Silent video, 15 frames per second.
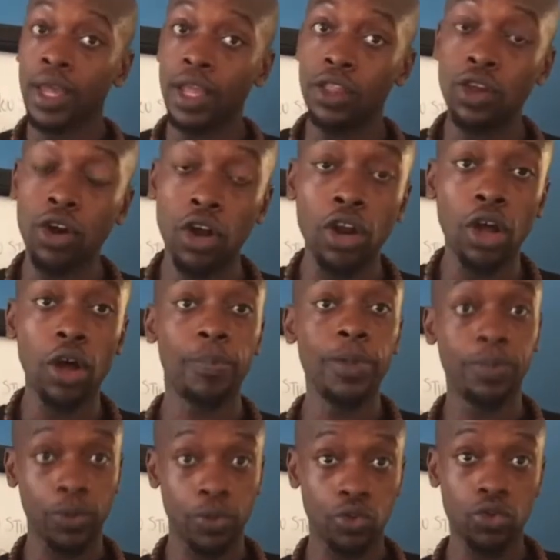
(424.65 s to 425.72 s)
And not a lot of
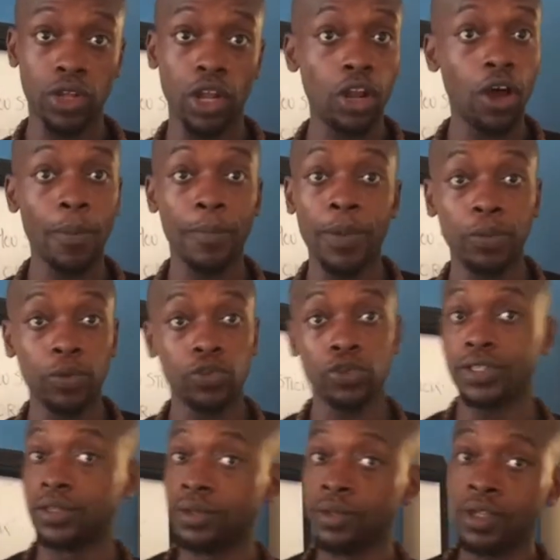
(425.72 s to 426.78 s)
people do that. A lot of people
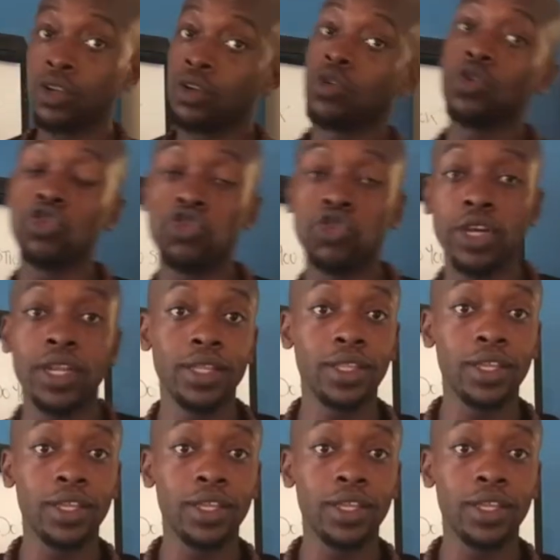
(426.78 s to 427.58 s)
just go training,